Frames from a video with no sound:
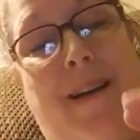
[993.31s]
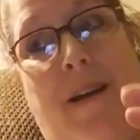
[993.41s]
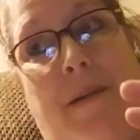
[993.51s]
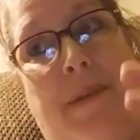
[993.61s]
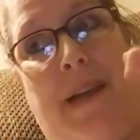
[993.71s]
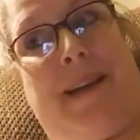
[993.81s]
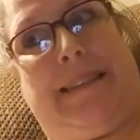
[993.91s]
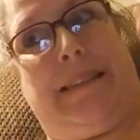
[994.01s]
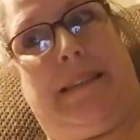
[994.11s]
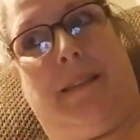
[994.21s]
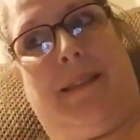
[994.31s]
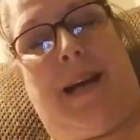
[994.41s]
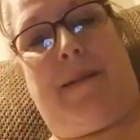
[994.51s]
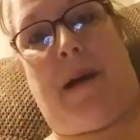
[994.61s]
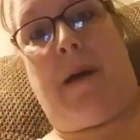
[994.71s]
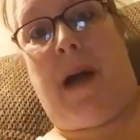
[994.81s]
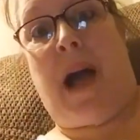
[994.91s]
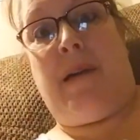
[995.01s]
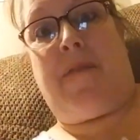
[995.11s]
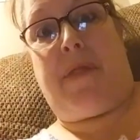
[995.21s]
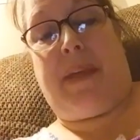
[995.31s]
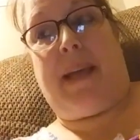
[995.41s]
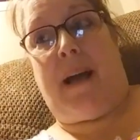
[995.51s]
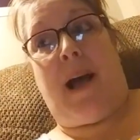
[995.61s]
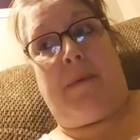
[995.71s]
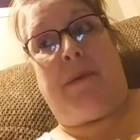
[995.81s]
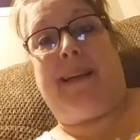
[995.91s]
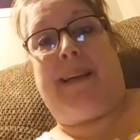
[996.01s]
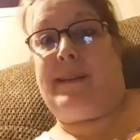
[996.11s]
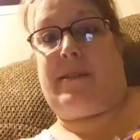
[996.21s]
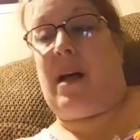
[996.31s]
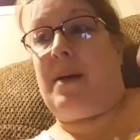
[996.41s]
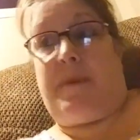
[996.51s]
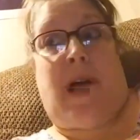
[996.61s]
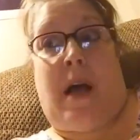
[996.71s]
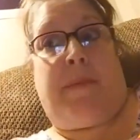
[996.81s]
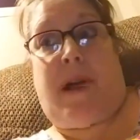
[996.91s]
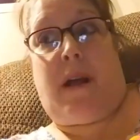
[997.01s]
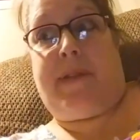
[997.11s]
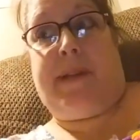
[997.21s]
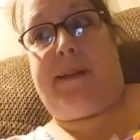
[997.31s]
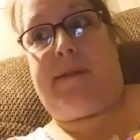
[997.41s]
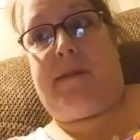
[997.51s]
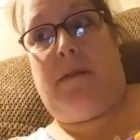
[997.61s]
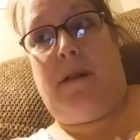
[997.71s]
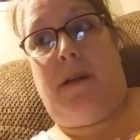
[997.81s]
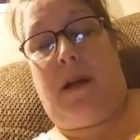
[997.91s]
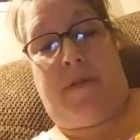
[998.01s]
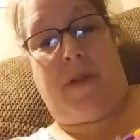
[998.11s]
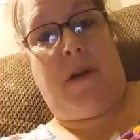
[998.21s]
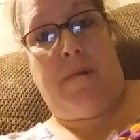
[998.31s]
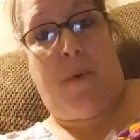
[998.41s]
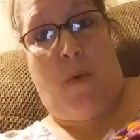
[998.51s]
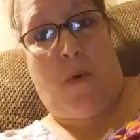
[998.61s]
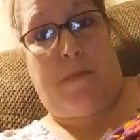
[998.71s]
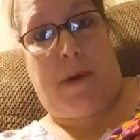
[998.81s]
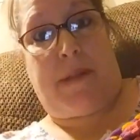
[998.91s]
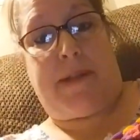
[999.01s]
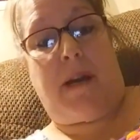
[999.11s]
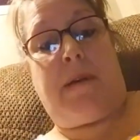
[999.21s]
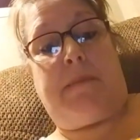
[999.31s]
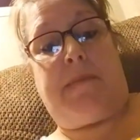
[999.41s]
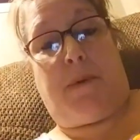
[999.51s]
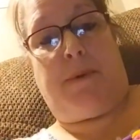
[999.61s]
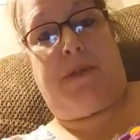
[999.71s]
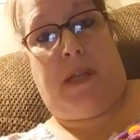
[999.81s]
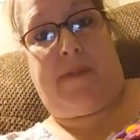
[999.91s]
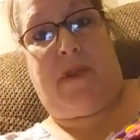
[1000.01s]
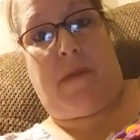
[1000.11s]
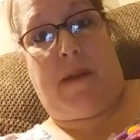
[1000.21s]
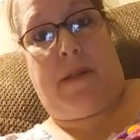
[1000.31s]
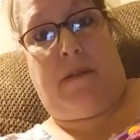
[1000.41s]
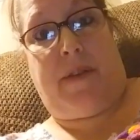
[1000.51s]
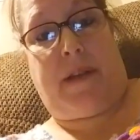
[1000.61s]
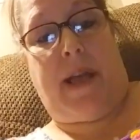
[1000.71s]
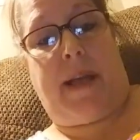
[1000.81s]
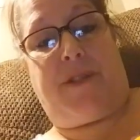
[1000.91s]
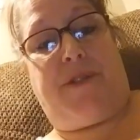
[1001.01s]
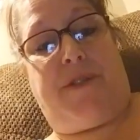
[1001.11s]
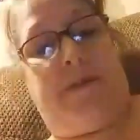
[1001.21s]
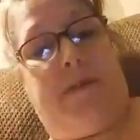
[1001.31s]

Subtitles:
I mean, I even think I'm going to cancel. I'm going to have to cancel if they're not born by the time I'm supposed to leave on my little vacation.